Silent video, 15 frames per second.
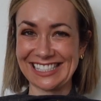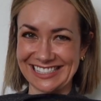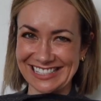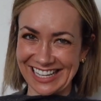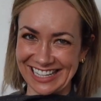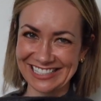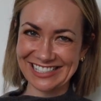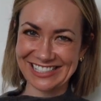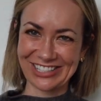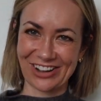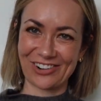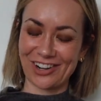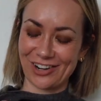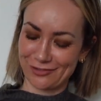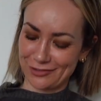It's like
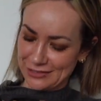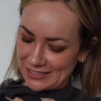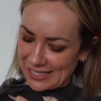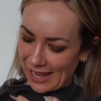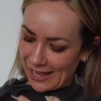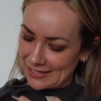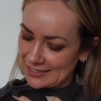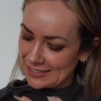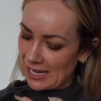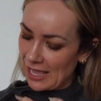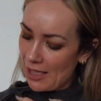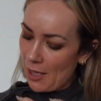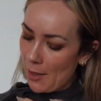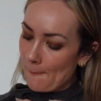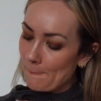so oversized.
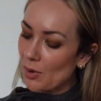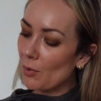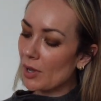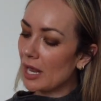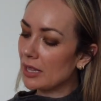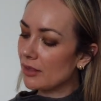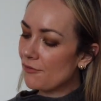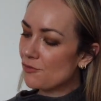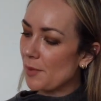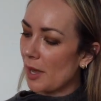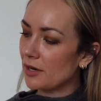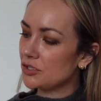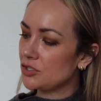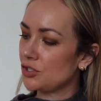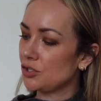But what I love
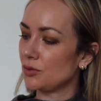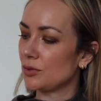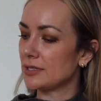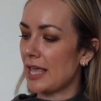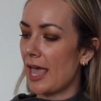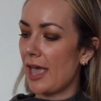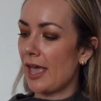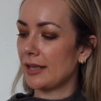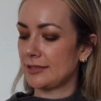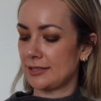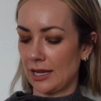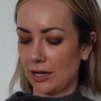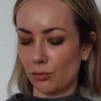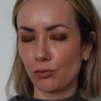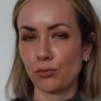about it too is it's
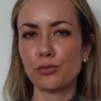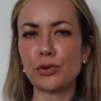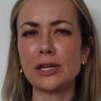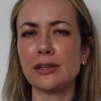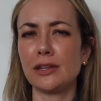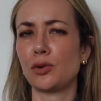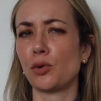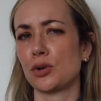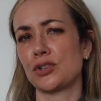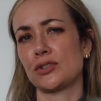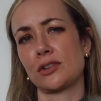like a really gorgeous